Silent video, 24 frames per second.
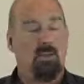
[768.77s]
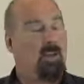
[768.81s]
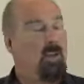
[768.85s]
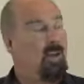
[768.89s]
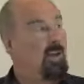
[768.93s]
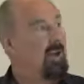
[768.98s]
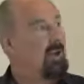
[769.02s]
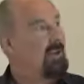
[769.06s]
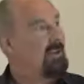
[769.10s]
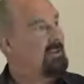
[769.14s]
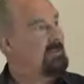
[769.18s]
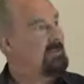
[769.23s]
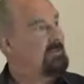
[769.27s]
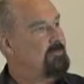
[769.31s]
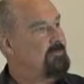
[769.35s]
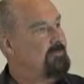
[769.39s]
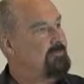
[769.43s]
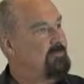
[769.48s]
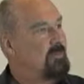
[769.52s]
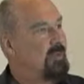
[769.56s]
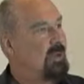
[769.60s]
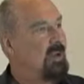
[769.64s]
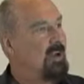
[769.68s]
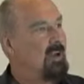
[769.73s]
And,
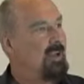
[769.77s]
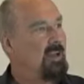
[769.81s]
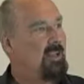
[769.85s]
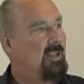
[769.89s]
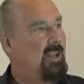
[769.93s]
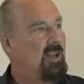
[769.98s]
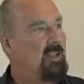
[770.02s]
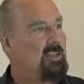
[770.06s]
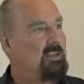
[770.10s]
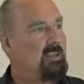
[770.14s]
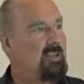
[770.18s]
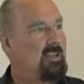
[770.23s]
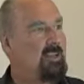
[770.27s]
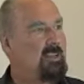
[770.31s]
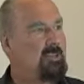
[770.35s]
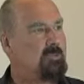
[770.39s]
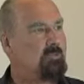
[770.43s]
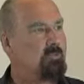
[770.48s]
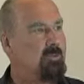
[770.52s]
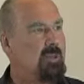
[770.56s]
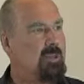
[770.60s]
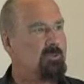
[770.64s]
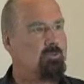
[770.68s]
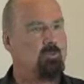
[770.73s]
uh, and it's,
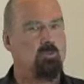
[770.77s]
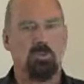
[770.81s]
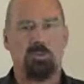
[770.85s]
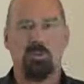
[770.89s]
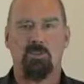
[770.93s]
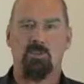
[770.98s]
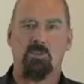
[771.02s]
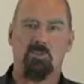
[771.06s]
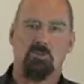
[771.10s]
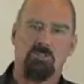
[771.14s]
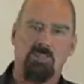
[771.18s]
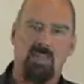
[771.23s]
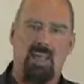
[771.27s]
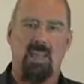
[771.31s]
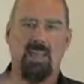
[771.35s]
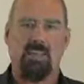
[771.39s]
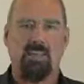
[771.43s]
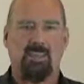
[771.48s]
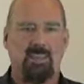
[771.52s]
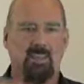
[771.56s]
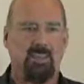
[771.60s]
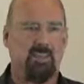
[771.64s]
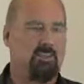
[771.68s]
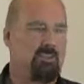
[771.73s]
it's one of those
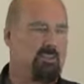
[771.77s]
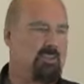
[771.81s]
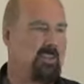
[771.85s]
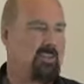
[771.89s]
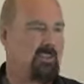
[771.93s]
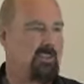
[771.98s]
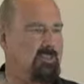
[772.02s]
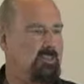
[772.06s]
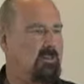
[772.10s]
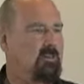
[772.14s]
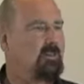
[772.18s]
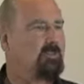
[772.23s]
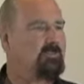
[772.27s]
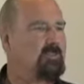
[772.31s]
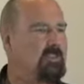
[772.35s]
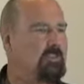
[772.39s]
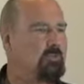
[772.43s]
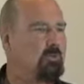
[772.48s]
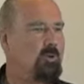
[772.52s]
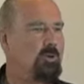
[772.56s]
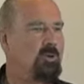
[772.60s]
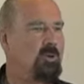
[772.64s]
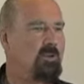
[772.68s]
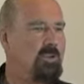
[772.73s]
hanging things. You don't know if
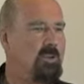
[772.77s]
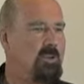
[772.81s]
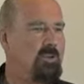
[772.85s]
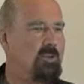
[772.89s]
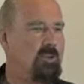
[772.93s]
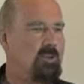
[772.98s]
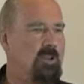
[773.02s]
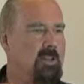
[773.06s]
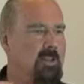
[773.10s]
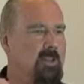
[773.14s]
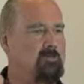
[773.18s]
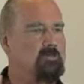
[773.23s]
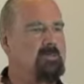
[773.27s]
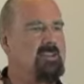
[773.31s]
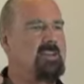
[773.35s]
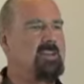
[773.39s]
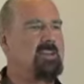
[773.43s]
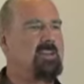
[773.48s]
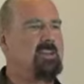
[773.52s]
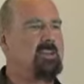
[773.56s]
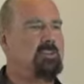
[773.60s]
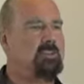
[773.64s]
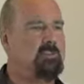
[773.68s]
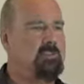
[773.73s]
it's one or the other. The
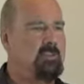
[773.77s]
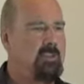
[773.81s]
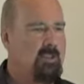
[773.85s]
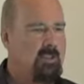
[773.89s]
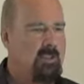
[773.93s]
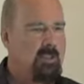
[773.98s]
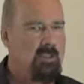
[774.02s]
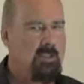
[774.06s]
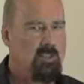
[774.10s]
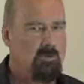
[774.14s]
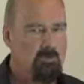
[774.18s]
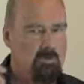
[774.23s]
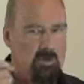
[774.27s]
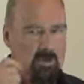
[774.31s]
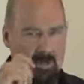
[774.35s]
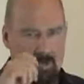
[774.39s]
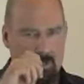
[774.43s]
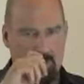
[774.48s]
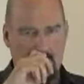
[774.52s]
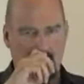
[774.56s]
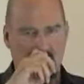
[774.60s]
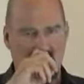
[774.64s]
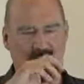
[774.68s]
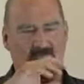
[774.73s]
minute you, the
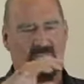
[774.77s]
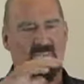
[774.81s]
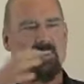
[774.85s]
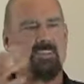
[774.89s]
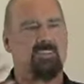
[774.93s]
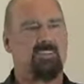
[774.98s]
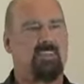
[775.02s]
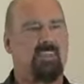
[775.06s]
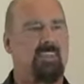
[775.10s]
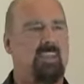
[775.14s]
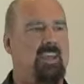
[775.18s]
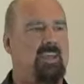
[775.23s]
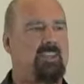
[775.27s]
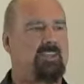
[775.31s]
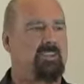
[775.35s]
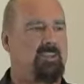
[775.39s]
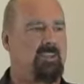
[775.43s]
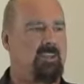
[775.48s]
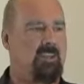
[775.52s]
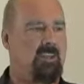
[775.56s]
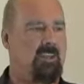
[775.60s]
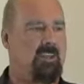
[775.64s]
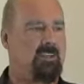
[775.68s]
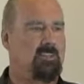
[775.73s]
minute you investigate
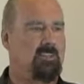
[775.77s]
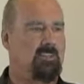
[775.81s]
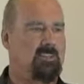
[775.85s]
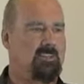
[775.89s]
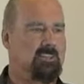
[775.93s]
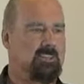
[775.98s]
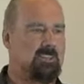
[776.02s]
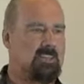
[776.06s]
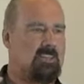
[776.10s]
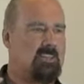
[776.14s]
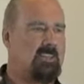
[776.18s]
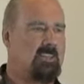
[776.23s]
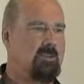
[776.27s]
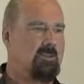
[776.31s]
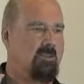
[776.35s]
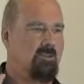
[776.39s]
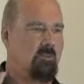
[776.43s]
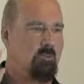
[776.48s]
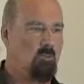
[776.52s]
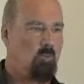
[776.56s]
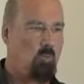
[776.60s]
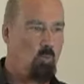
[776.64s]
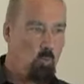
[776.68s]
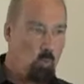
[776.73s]
it and see
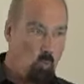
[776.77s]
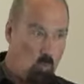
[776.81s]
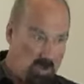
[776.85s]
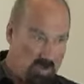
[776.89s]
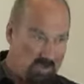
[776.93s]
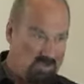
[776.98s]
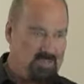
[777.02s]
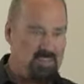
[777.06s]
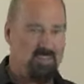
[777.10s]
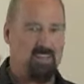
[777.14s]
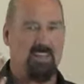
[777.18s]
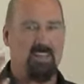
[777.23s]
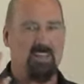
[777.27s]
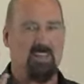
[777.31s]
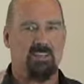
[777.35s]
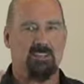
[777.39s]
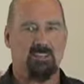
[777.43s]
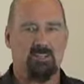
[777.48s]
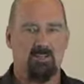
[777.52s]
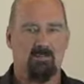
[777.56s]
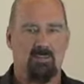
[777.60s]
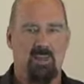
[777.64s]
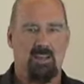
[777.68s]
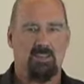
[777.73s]
which it
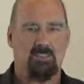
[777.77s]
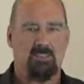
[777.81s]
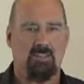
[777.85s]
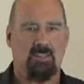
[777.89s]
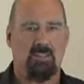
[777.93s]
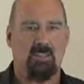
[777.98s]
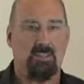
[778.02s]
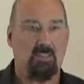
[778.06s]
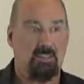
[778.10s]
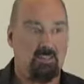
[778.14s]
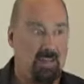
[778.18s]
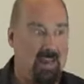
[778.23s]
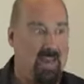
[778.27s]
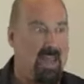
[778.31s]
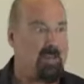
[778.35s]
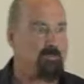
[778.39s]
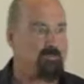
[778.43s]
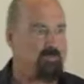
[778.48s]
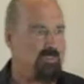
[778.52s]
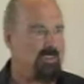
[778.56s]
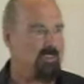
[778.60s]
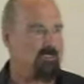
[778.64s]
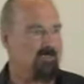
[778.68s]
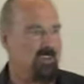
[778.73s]
is, you've actually
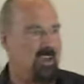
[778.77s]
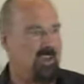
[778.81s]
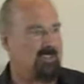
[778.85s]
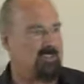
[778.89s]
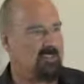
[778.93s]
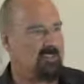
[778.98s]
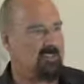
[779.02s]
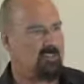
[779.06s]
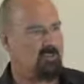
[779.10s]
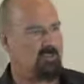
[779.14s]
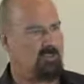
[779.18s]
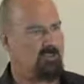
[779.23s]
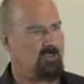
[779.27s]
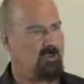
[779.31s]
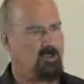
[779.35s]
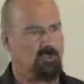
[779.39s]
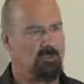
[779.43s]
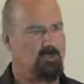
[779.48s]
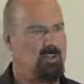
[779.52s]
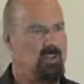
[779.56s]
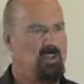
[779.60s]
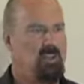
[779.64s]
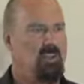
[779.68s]
collapsed the vector, so it's not,